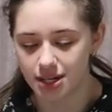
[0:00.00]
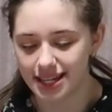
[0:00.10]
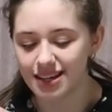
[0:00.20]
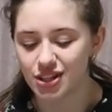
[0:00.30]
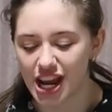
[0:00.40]

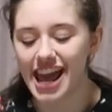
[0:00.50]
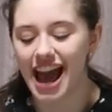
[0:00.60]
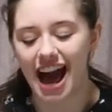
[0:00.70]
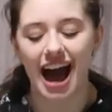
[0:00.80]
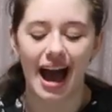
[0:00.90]

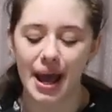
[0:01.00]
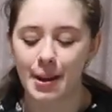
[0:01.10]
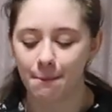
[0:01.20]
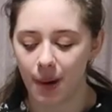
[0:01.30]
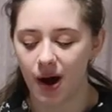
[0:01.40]

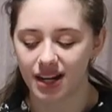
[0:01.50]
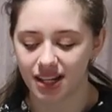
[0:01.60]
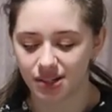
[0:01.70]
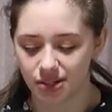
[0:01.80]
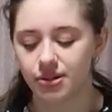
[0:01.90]
DJI
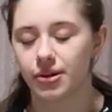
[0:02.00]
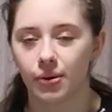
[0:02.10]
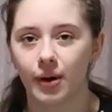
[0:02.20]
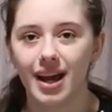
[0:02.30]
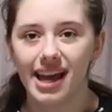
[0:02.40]
Pocket
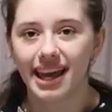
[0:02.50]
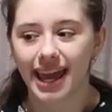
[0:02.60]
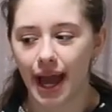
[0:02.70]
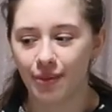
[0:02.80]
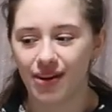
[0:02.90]
2
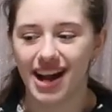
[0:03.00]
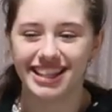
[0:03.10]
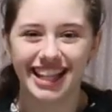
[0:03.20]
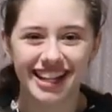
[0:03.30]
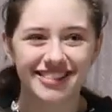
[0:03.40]
camera,
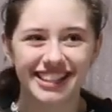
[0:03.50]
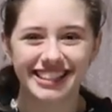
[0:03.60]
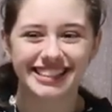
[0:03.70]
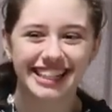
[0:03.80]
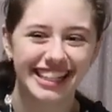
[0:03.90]
and that's what
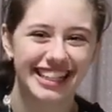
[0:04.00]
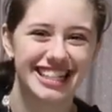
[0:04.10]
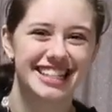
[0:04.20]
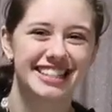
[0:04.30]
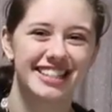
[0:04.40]
it looks like, and
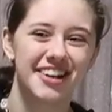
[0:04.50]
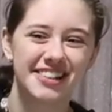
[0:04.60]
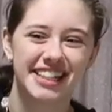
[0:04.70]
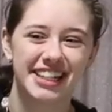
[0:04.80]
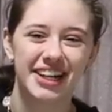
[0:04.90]
it's
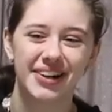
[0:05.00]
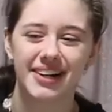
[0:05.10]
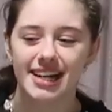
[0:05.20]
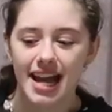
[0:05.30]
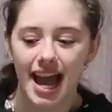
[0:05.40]
so cute.
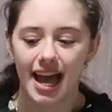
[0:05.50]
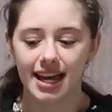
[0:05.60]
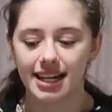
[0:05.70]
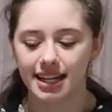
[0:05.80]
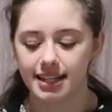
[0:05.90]

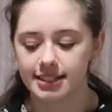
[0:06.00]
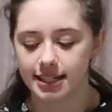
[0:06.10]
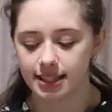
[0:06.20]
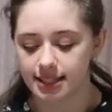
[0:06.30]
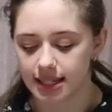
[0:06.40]
And it's
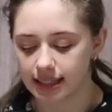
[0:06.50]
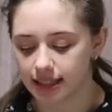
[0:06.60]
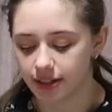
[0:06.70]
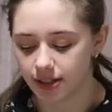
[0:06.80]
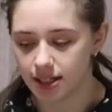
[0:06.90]
like this
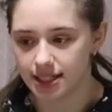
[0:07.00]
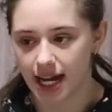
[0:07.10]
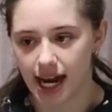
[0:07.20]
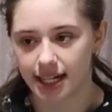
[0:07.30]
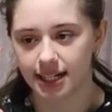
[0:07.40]
little
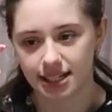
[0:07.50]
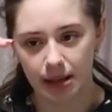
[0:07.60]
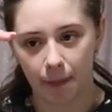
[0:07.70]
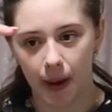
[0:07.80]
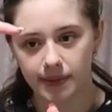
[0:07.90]
tiny, it's
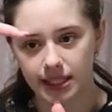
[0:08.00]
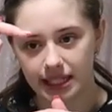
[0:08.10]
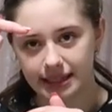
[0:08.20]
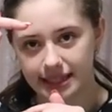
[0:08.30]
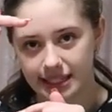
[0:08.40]
like probably
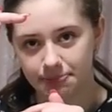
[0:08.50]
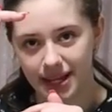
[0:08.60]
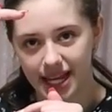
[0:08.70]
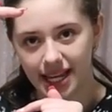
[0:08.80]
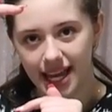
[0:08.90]
like this
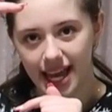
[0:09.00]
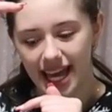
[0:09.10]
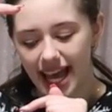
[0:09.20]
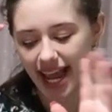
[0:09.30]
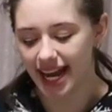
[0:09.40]
big,
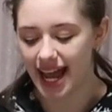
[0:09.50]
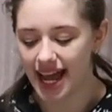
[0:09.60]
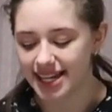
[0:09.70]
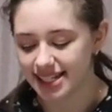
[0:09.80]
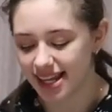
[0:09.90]
and it
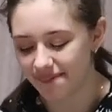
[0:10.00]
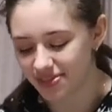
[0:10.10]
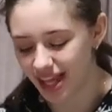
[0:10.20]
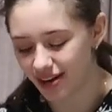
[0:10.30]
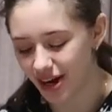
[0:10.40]
has,
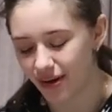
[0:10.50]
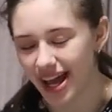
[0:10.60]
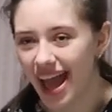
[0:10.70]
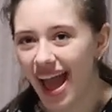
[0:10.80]
I don't know,